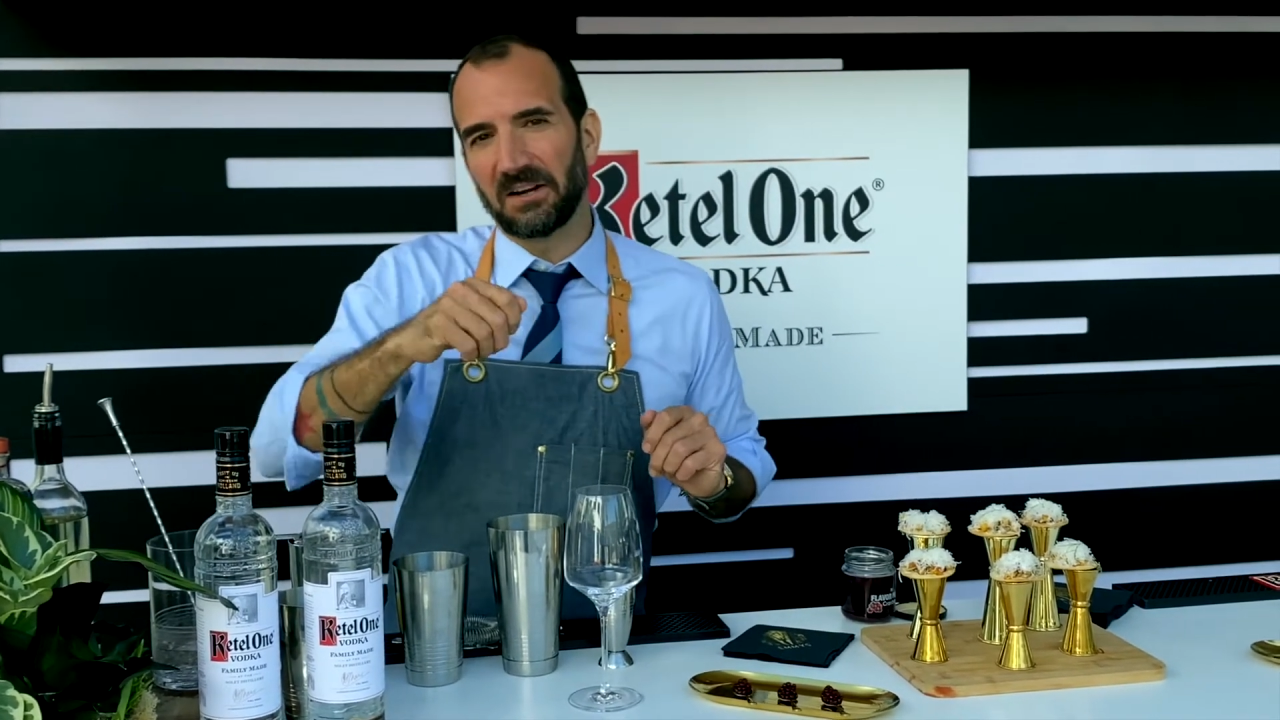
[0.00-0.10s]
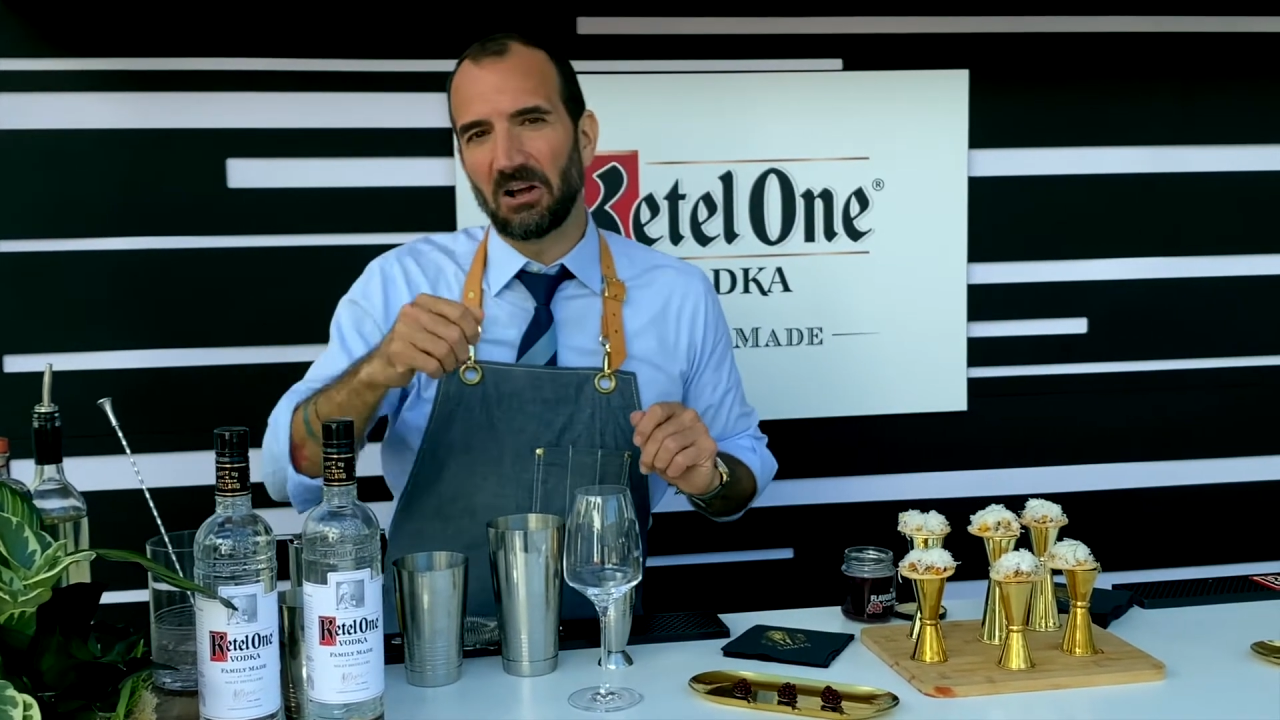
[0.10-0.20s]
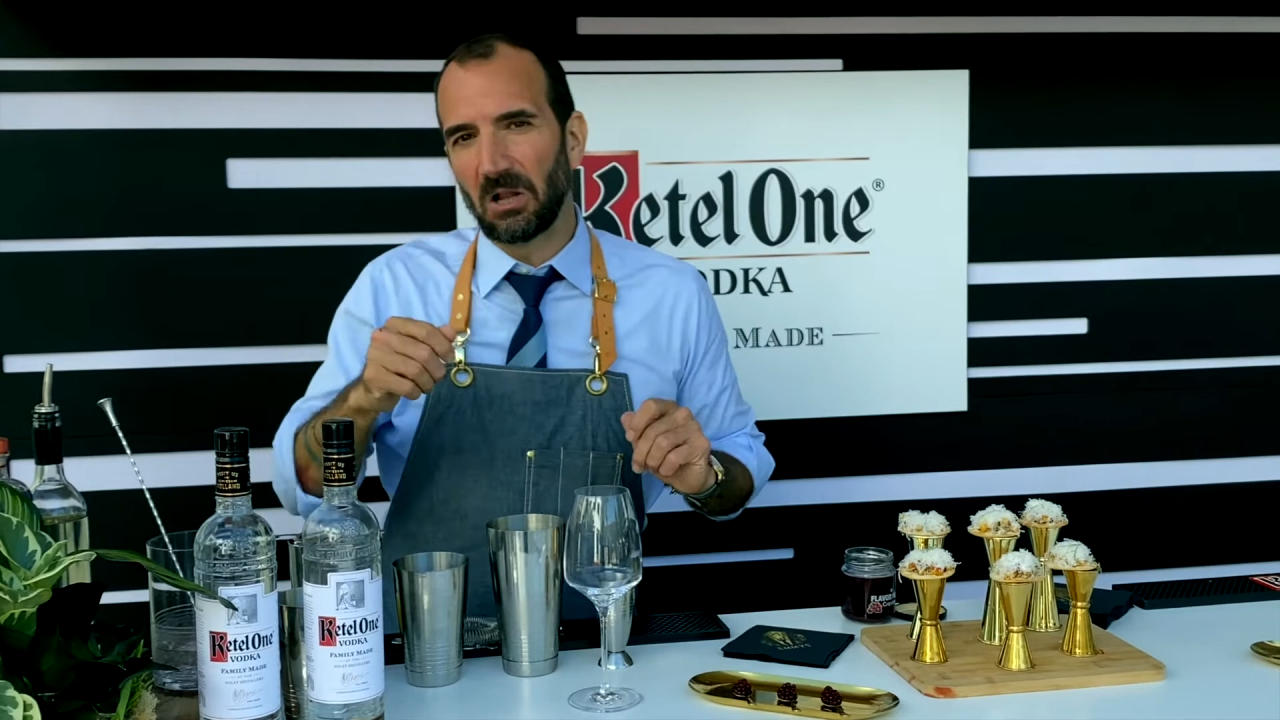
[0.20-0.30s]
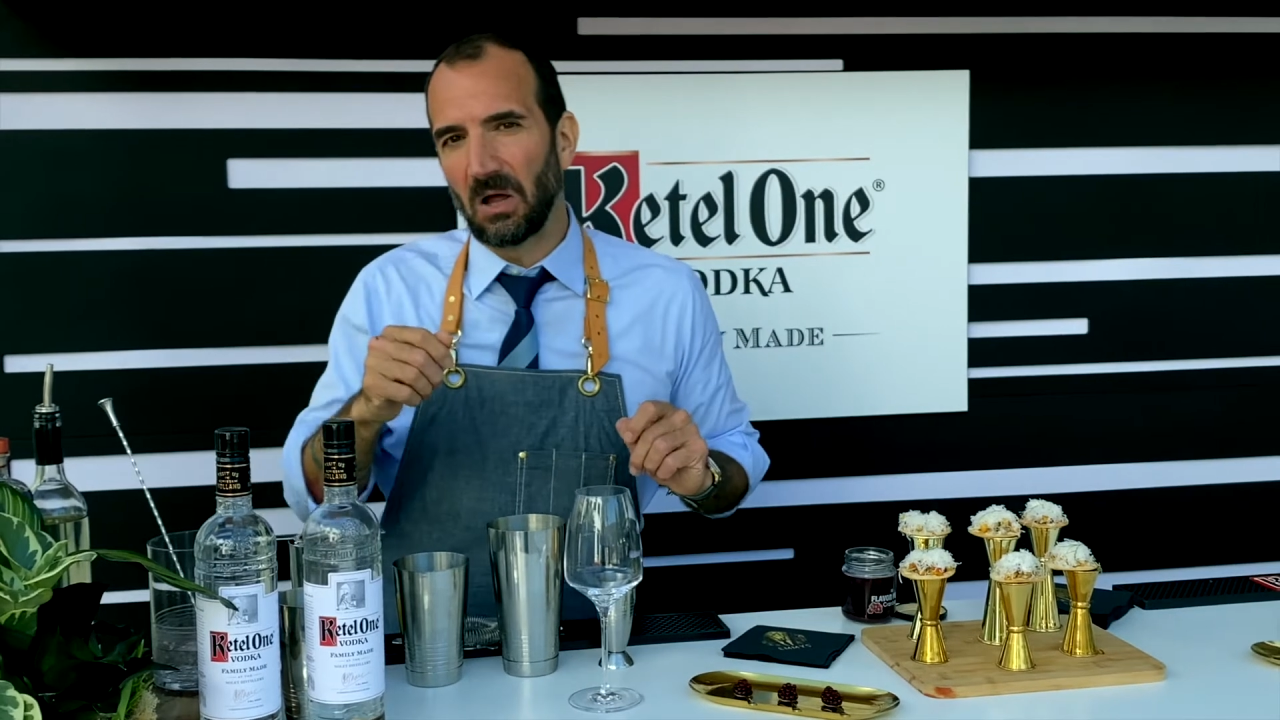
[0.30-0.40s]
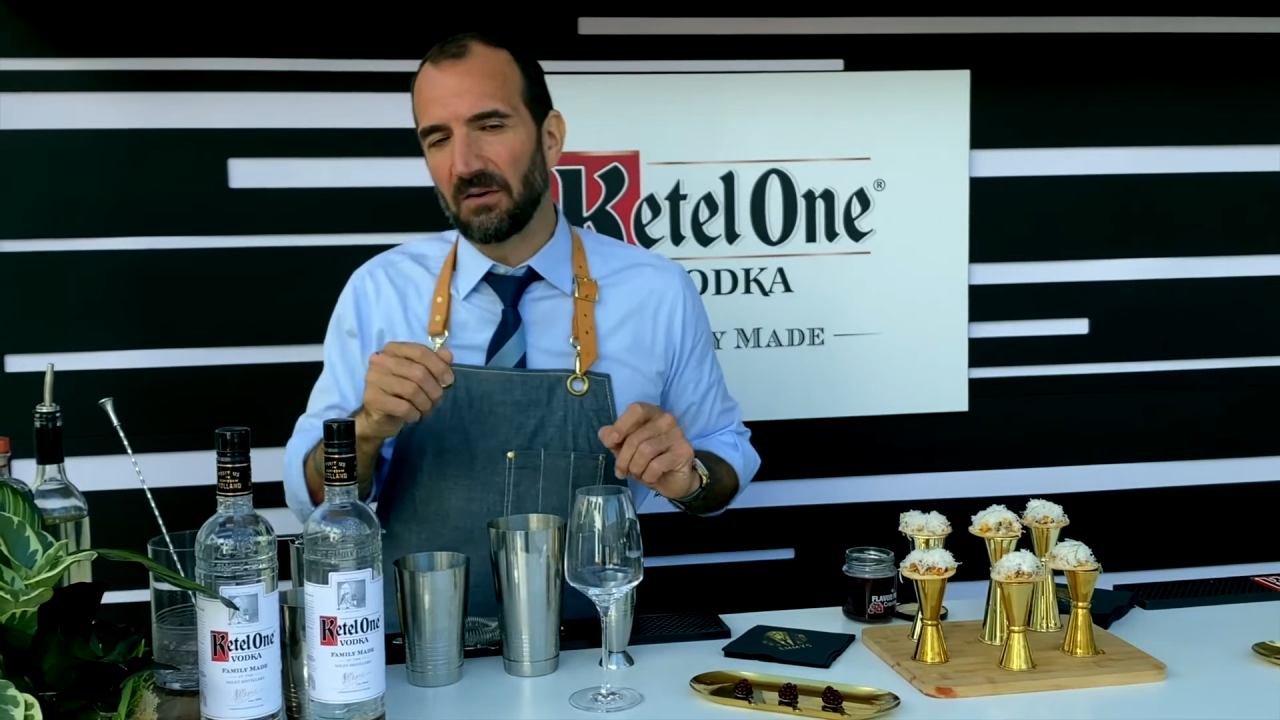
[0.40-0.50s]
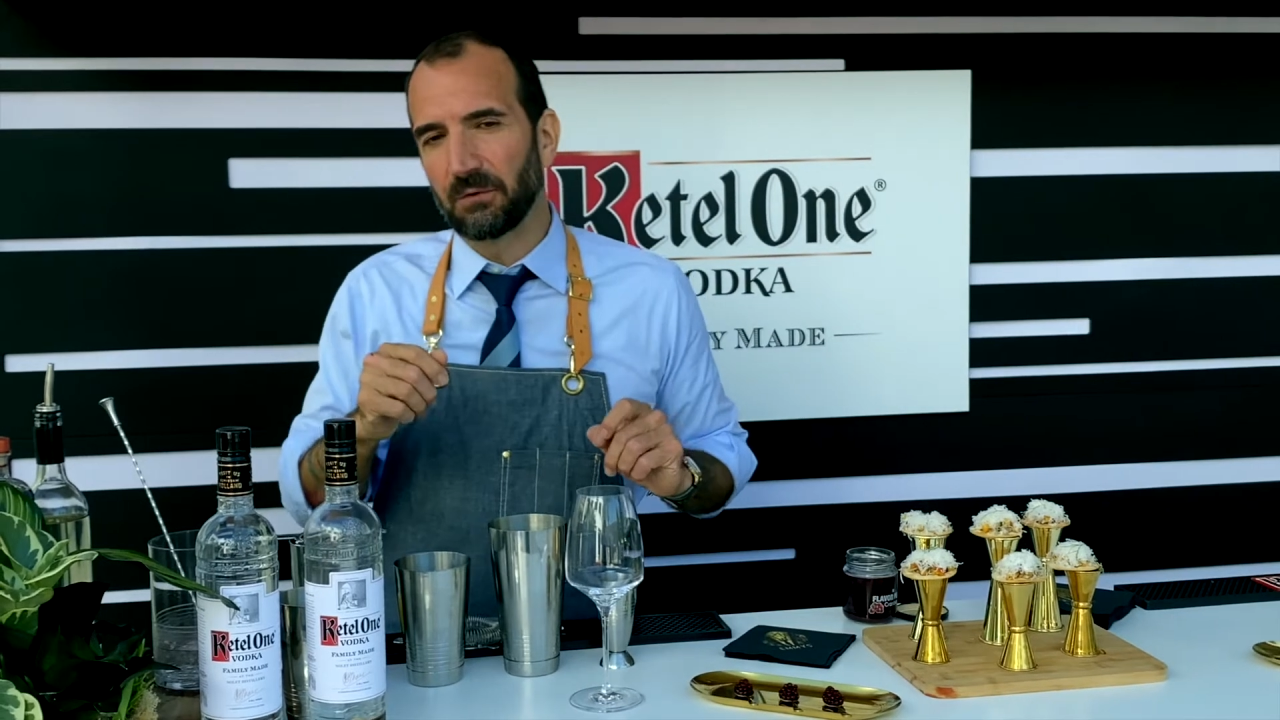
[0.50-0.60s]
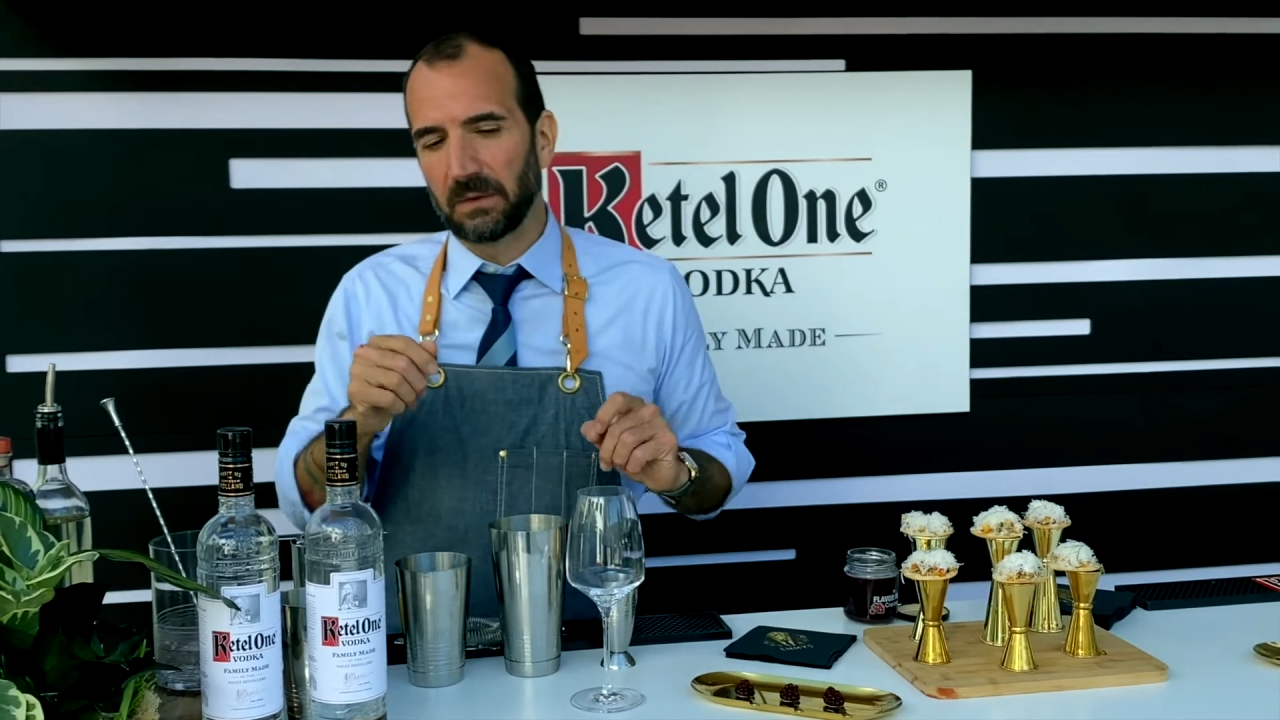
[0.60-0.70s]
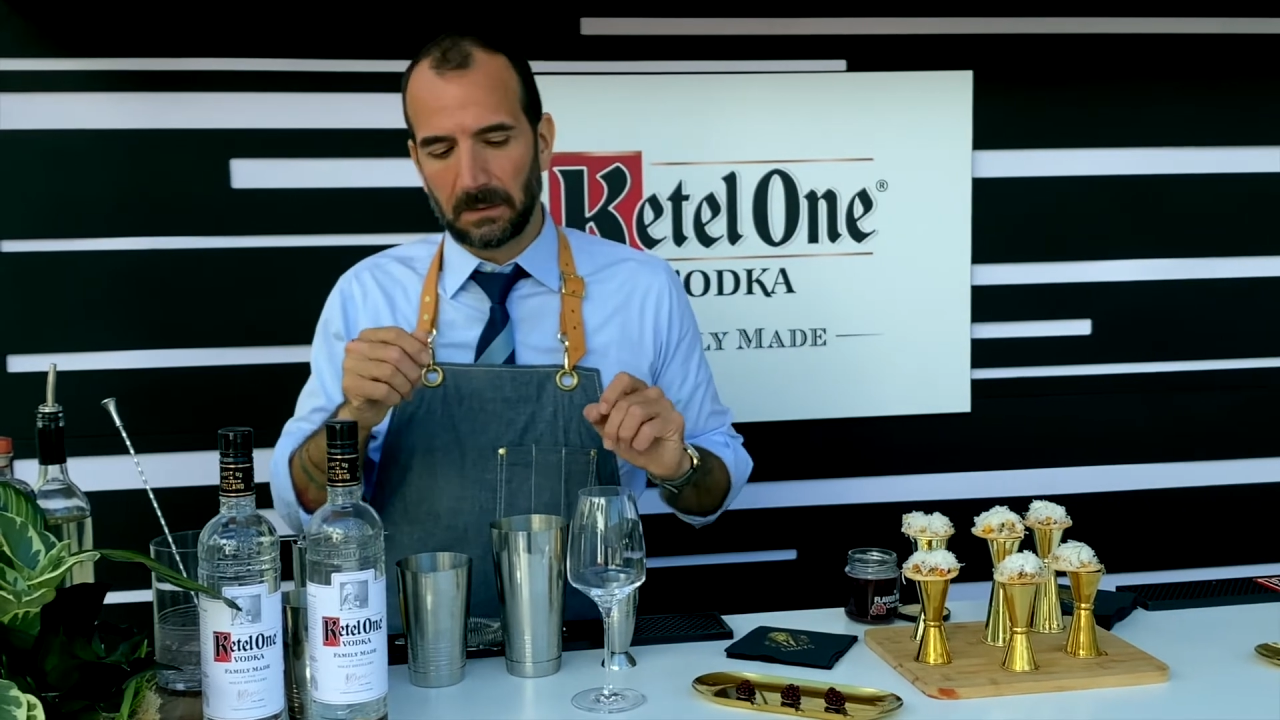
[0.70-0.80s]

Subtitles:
all off with a